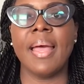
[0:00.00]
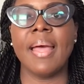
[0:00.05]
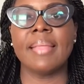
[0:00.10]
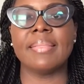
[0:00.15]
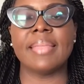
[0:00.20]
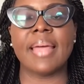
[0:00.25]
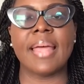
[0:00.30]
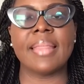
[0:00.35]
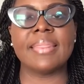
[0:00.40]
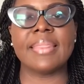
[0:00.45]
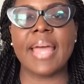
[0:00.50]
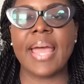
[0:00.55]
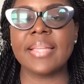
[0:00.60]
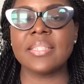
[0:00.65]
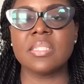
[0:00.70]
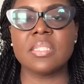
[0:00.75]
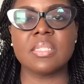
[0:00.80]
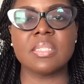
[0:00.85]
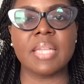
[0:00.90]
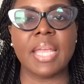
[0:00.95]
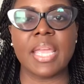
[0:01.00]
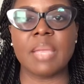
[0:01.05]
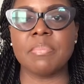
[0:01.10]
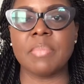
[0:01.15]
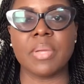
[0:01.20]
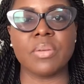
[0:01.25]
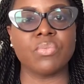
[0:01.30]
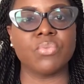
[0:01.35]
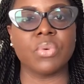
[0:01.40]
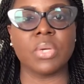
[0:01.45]
that that
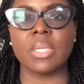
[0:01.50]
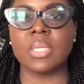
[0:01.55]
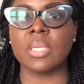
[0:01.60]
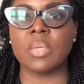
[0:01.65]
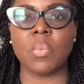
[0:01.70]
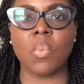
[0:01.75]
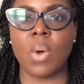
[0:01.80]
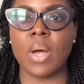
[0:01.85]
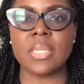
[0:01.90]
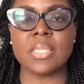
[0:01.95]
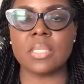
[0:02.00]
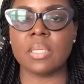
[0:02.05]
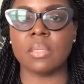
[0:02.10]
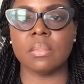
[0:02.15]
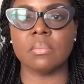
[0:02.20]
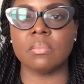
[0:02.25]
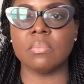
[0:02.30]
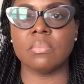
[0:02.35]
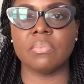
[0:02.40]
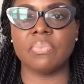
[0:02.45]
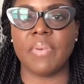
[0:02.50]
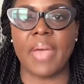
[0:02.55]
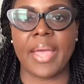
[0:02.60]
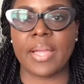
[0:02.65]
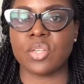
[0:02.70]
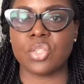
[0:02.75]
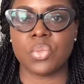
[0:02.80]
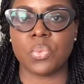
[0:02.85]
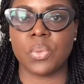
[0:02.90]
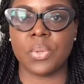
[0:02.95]
statement really wasn't
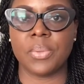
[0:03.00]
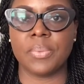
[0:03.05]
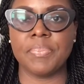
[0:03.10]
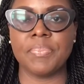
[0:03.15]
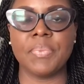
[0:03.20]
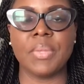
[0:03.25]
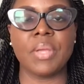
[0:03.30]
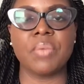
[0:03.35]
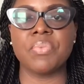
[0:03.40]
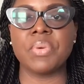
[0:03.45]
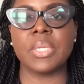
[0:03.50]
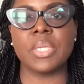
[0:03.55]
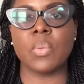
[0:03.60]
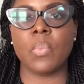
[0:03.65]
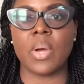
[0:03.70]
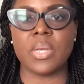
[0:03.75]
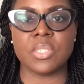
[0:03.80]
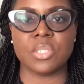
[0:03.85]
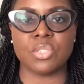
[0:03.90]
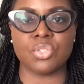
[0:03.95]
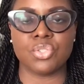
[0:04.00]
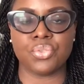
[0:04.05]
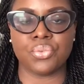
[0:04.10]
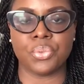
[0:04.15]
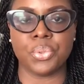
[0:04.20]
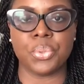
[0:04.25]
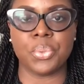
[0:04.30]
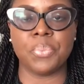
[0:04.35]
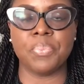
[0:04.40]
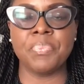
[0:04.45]
factual. It really wasn't
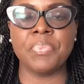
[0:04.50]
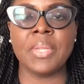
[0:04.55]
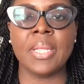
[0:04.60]
true.